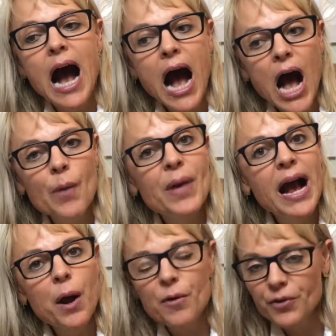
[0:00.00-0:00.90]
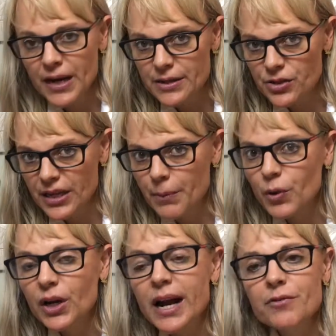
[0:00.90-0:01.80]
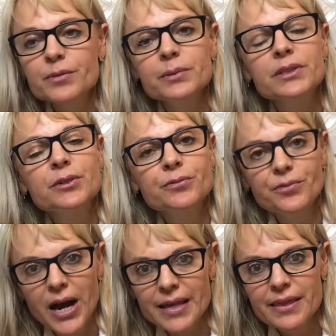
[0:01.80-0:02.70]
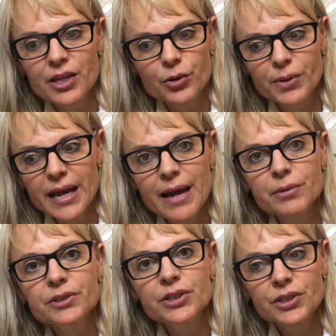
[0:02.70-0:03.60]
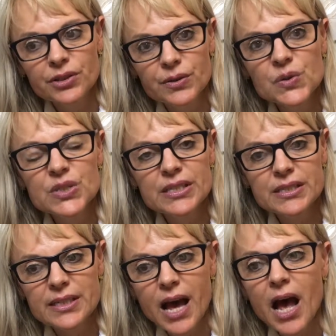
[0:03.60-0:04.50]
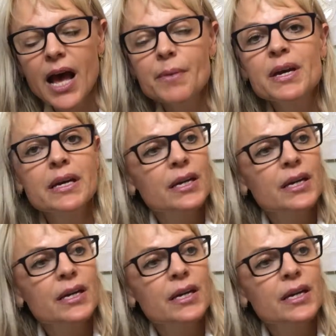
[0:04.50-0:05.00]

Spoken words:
However, as you get more comfortable, you'll find that you'll be able to use this time.